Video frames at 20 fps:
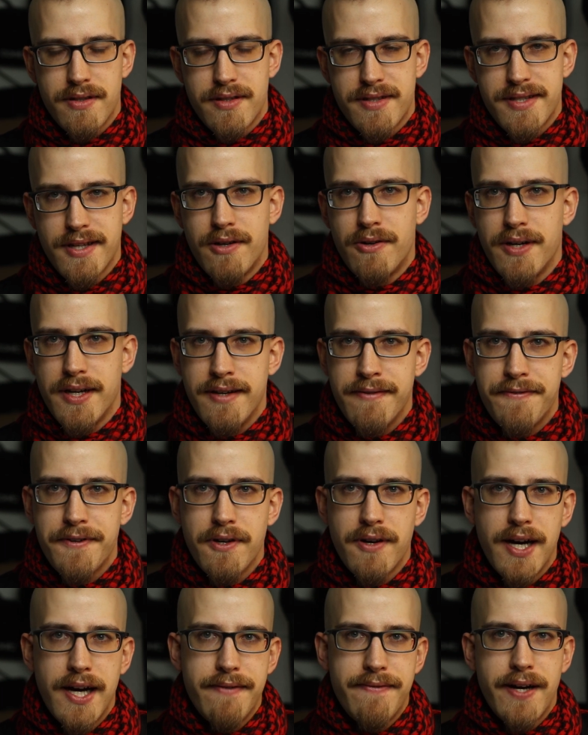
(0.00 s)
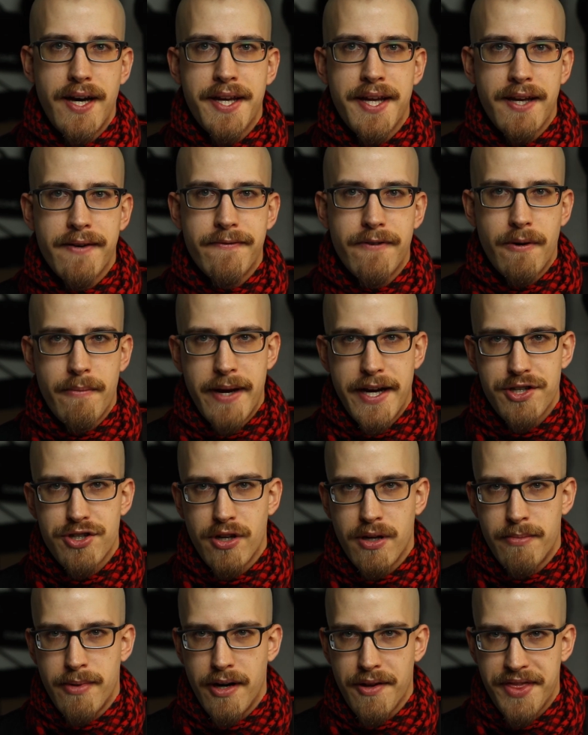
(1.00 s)
So if you have any
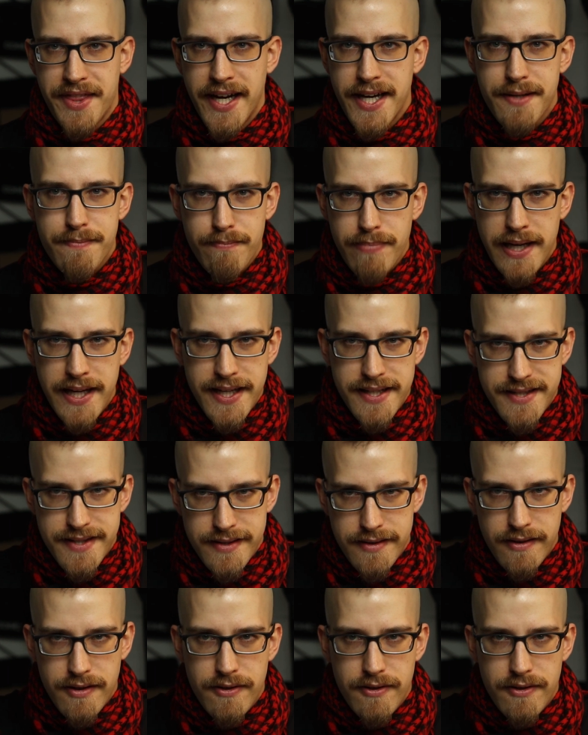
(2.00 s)
information about that, please